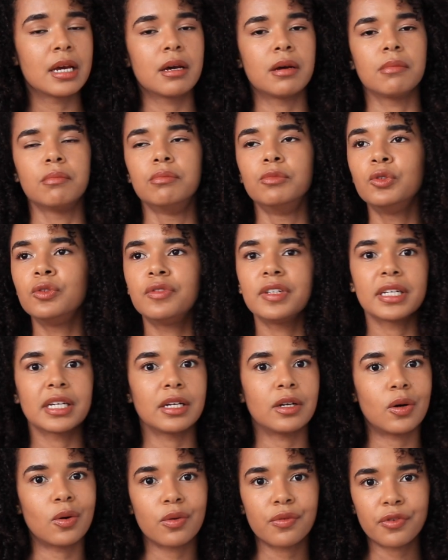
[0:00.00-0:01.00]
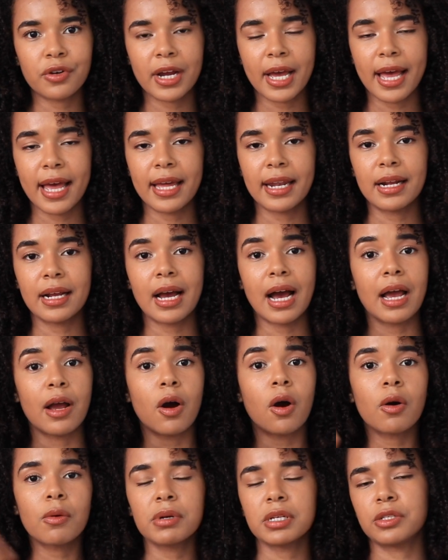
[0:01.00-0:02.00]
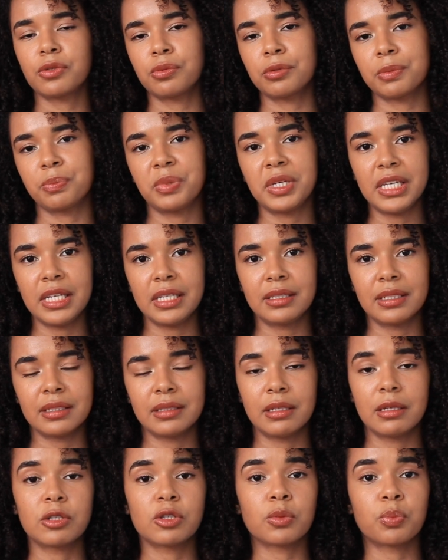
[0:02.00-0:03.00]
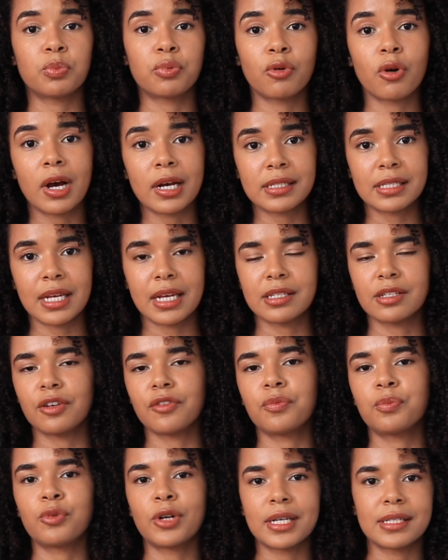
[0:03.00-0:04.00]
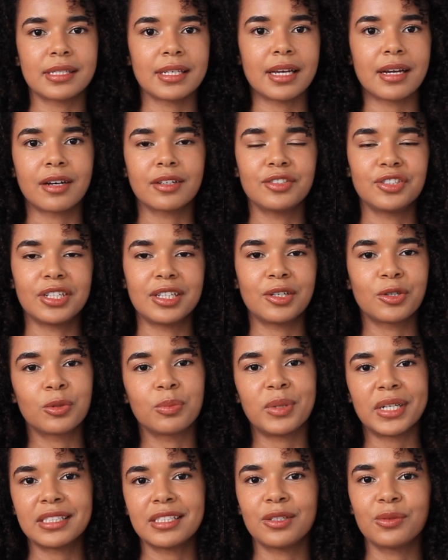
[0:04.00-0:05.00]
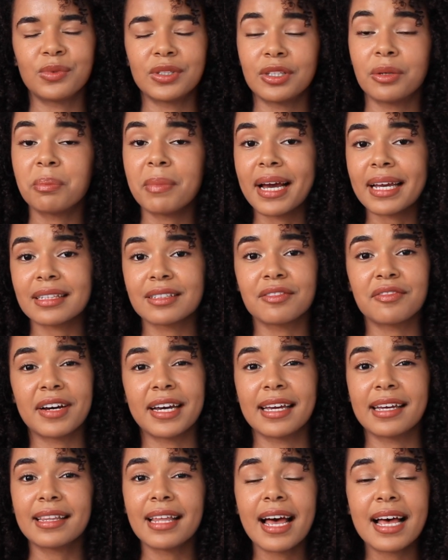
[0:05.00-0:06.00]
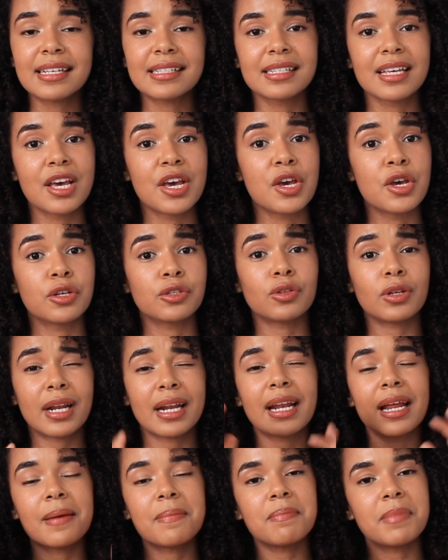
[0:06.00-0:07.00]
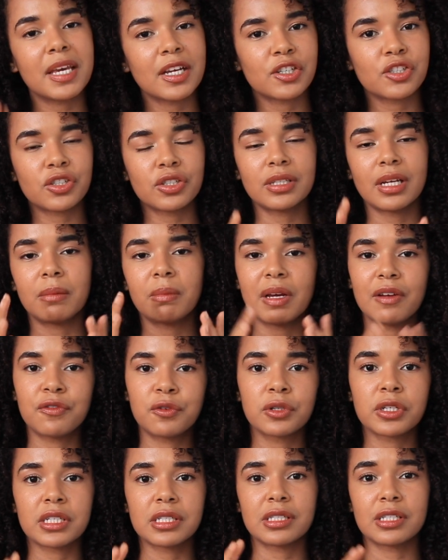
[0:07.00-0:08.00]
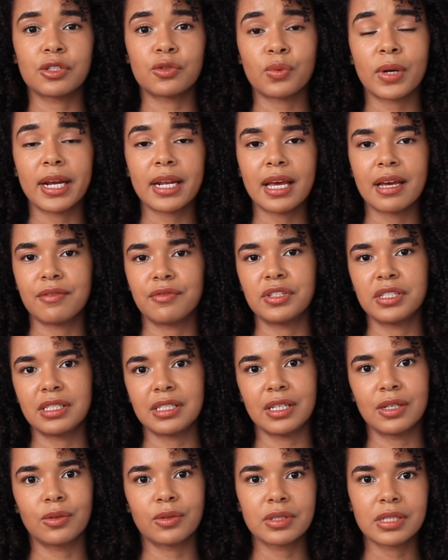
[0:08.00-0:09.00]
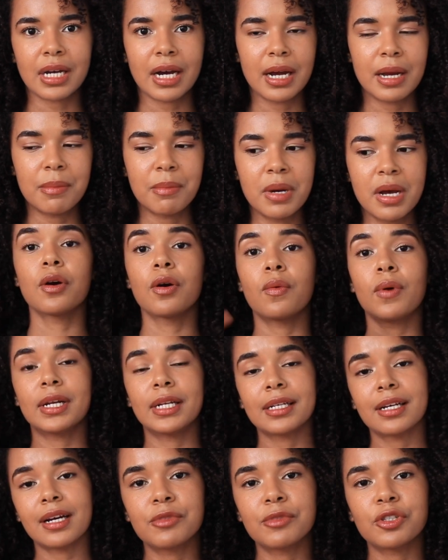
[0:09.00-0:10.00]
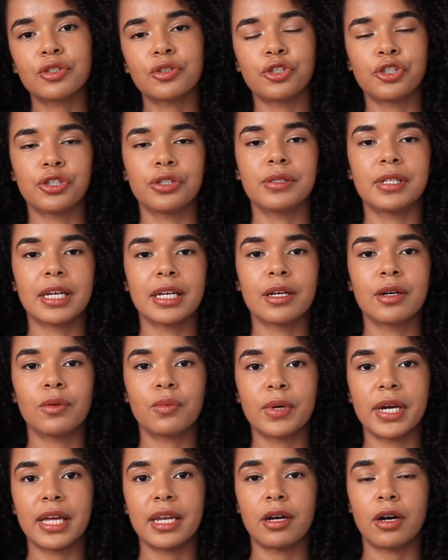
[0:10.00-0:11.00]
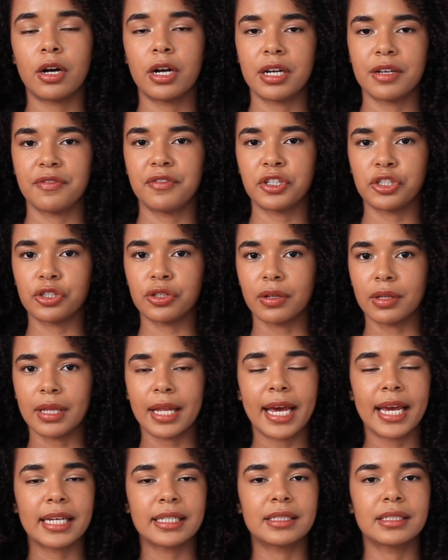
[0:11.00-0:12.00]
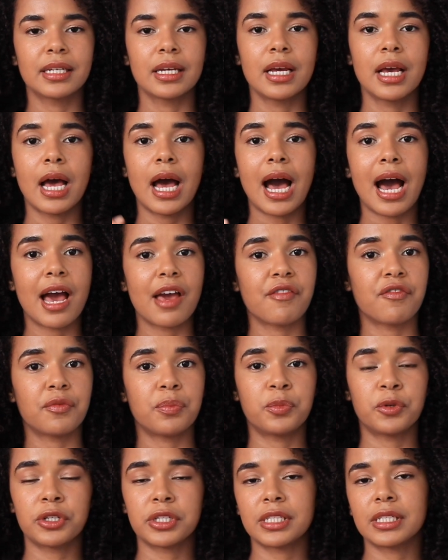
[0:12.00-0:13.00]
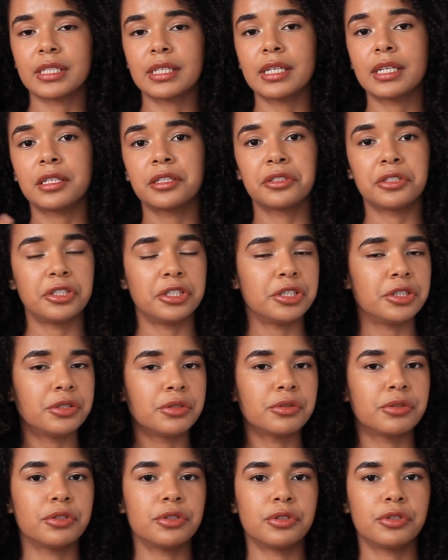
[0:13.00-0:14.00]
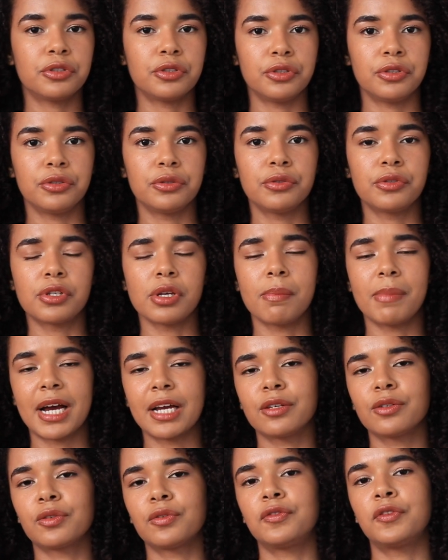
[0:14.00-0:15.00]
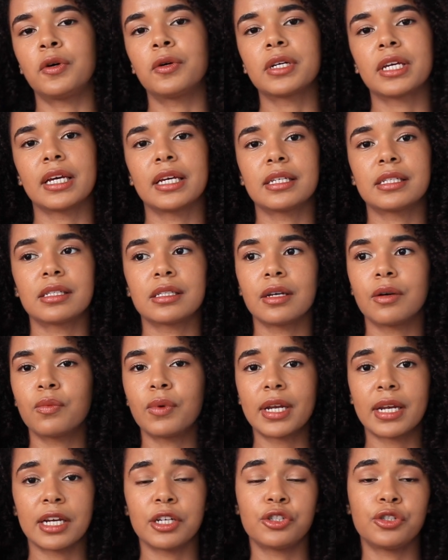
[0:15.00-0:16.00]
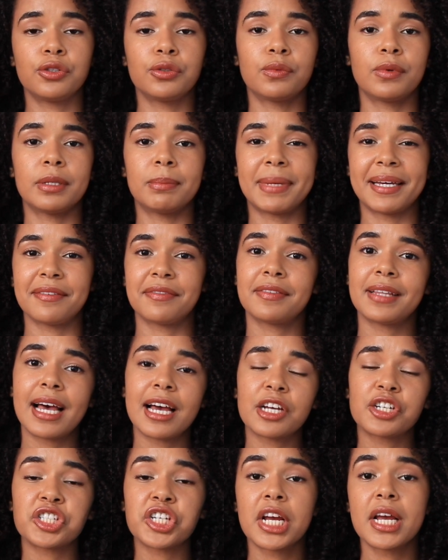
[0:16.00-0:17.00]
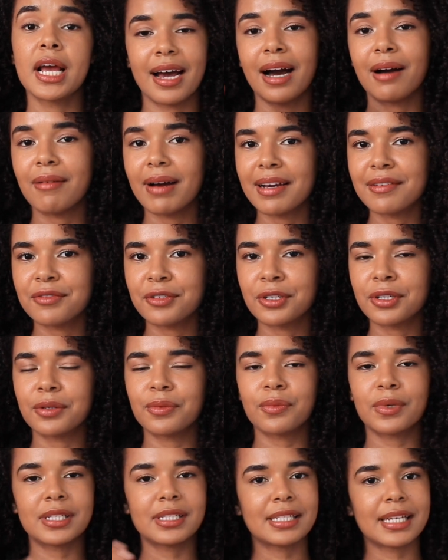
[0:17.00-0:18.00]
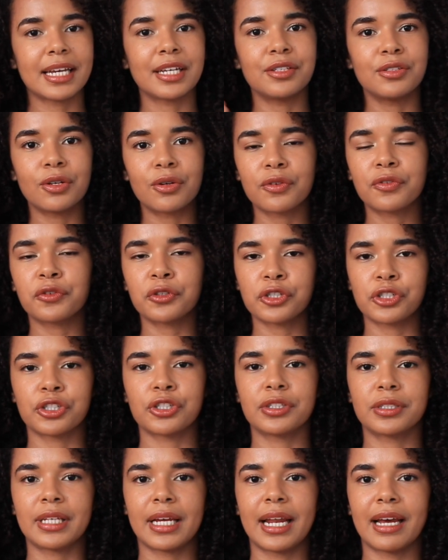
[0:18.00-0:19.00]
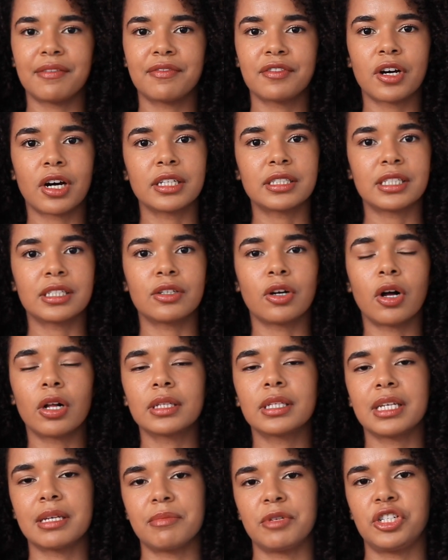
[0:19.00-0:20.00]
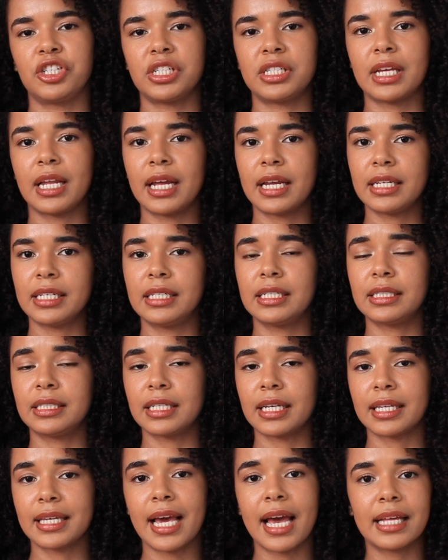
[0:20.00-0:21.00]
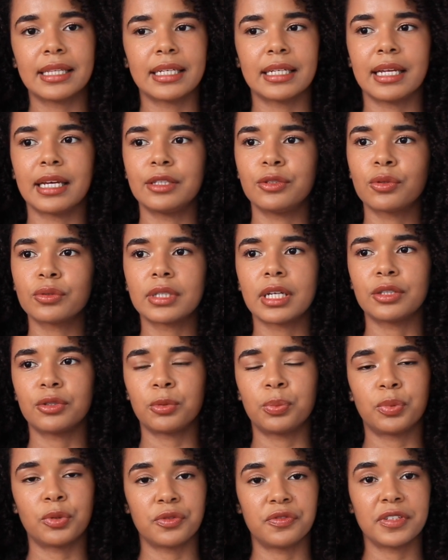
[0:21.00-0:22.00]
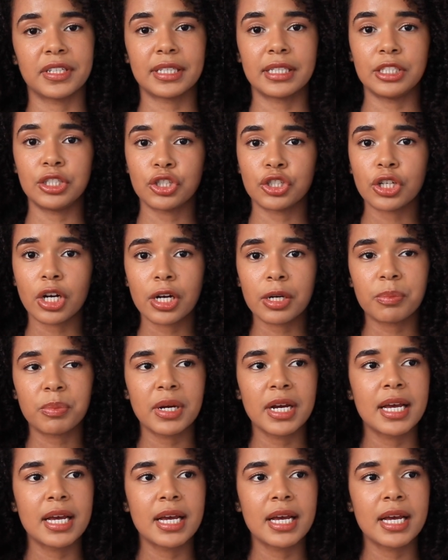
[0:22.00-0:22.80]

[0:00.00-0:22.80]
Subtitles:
moving it overhead, I always repeat this process of pressing on the little button with the magnifying glass so that I make sure that my focus is right every single time. When it to shooting with artificial light, I've personally continued to use manual focus when I shoot with my flash. However, once I know for sure that I've gotten all the images that I needed to get and I know that they're perfectly sharp,